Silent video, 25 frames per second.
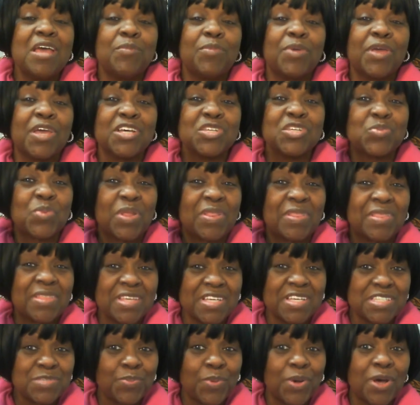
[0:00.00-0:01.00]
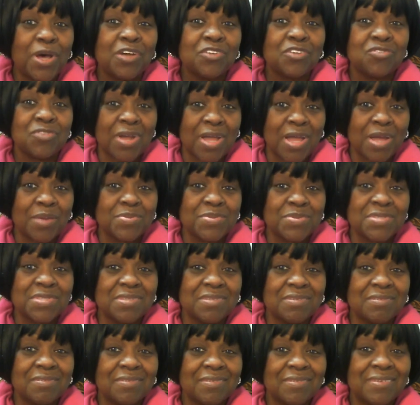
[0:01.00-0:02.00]
Because when this ball
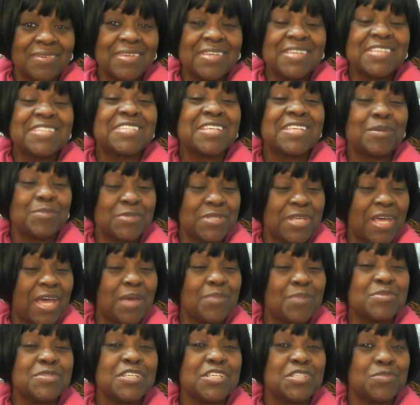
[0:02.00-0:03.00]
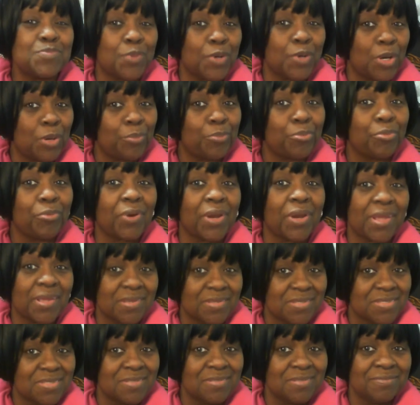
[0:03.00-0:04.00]
drops, sometimes this ball
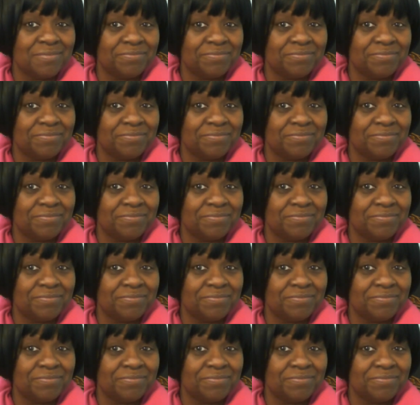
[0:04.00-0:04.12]
breaks.